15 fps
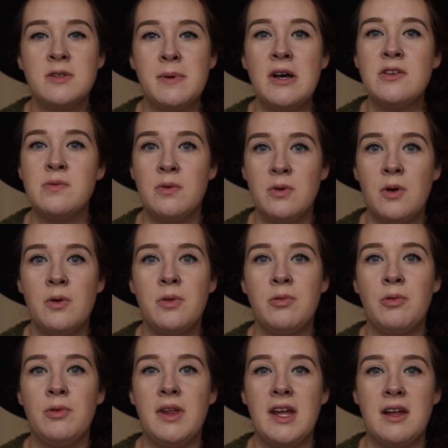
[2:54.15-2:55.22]
spouse will go
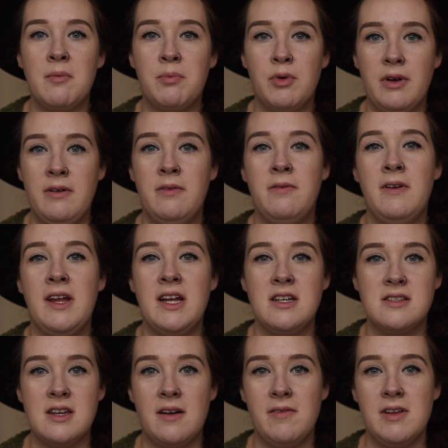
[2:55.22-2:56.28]
through like
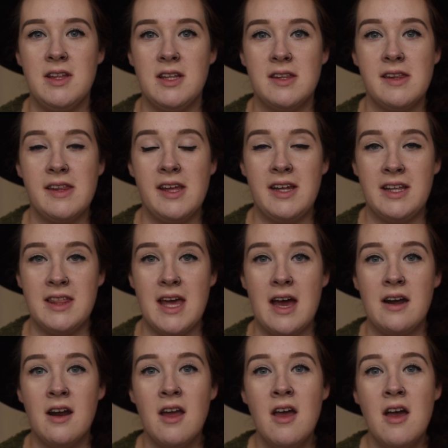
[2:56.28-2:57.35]
briefings and everything like
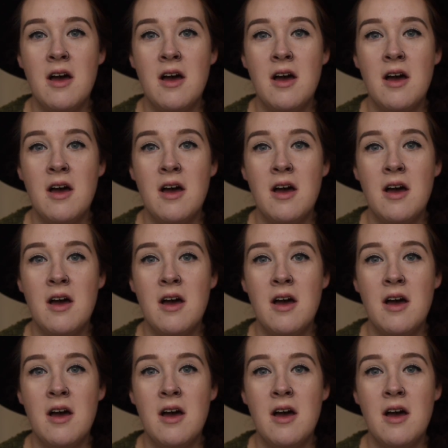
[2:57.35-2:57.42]
that,